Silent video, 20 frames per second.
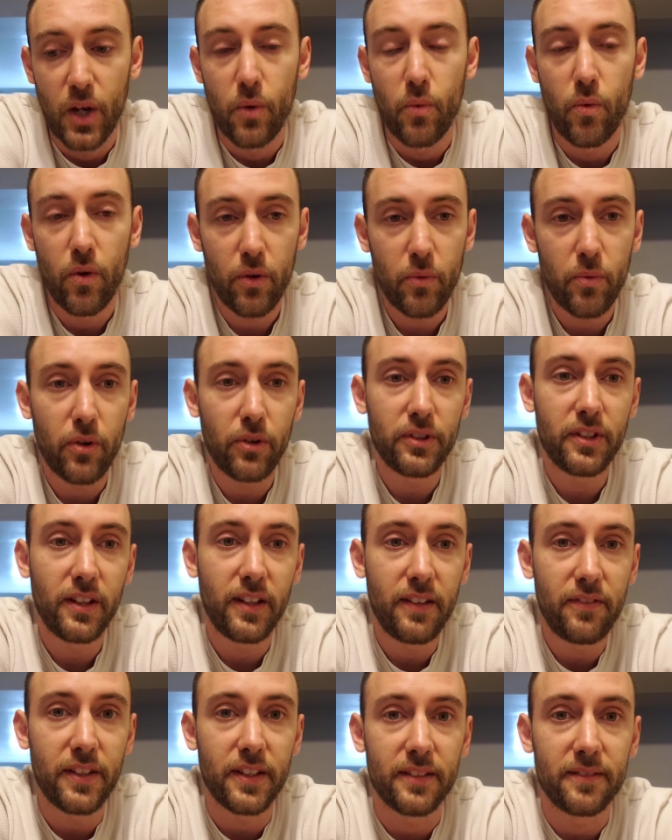What a world to
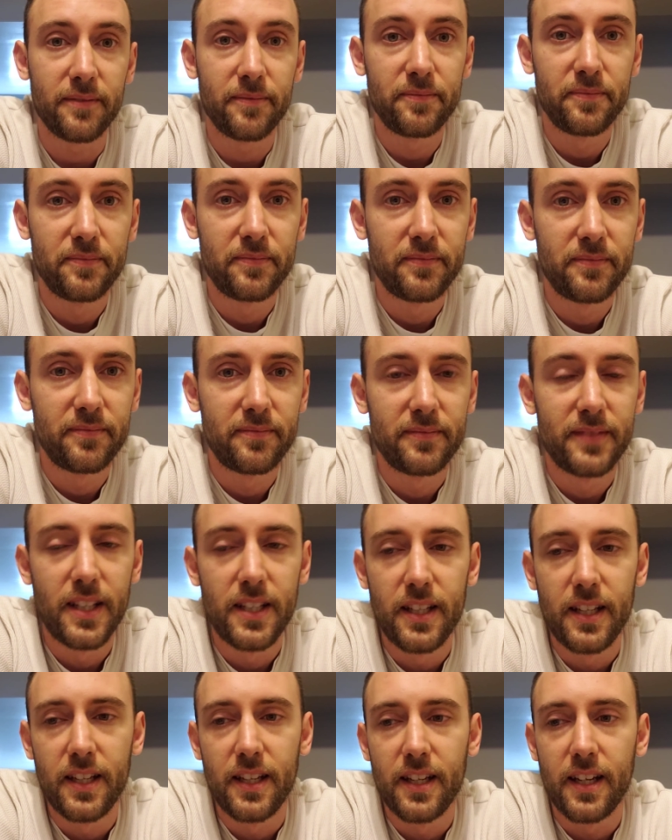live in.
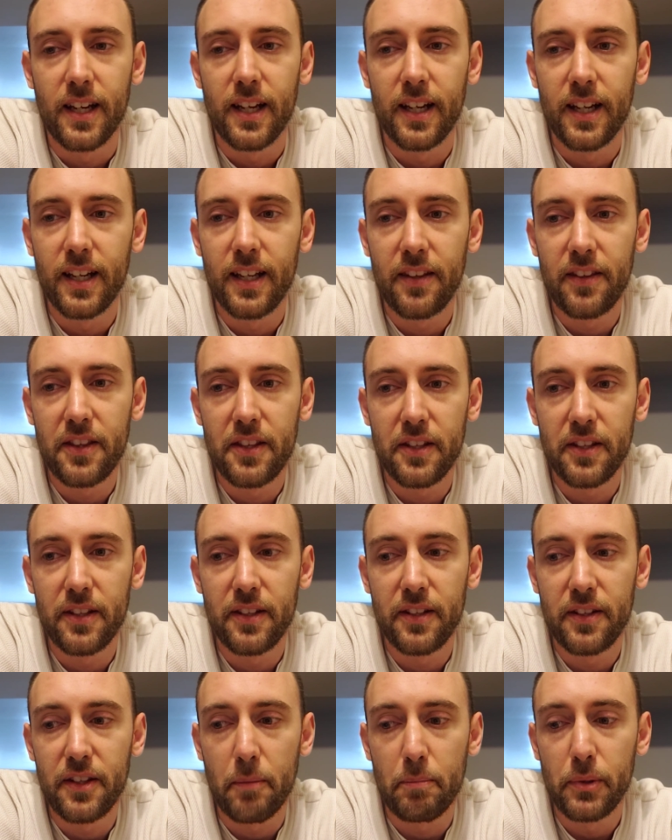Uh,
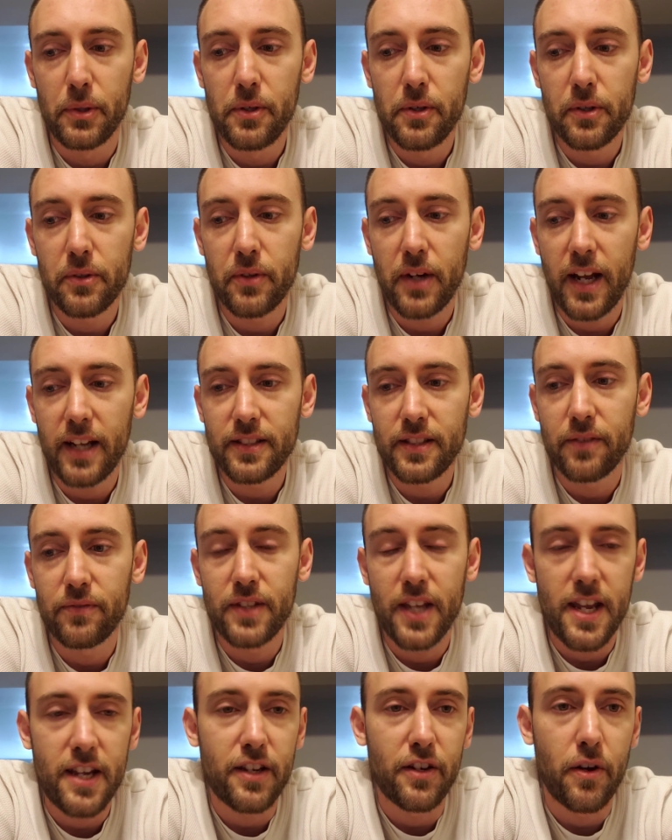the, the plutocrats have
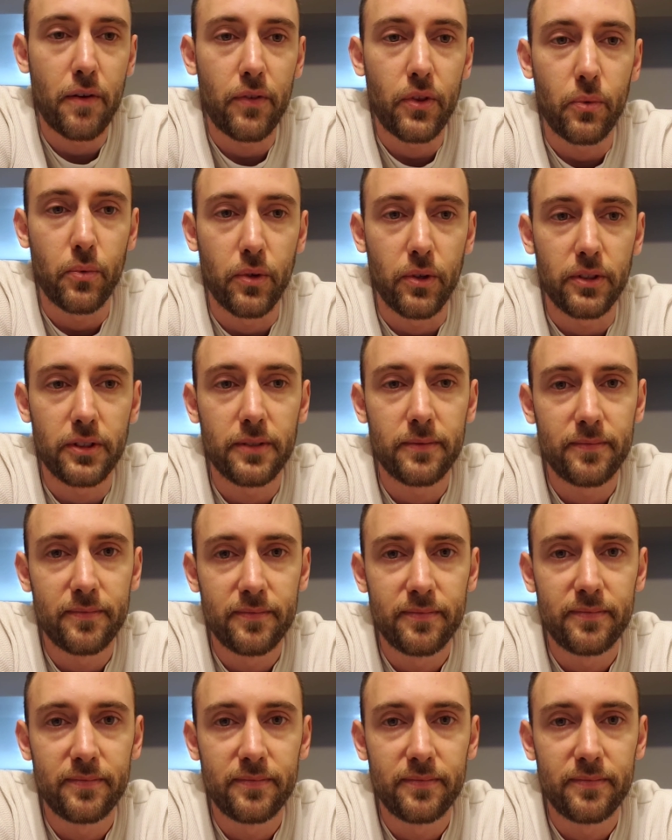taken over the world.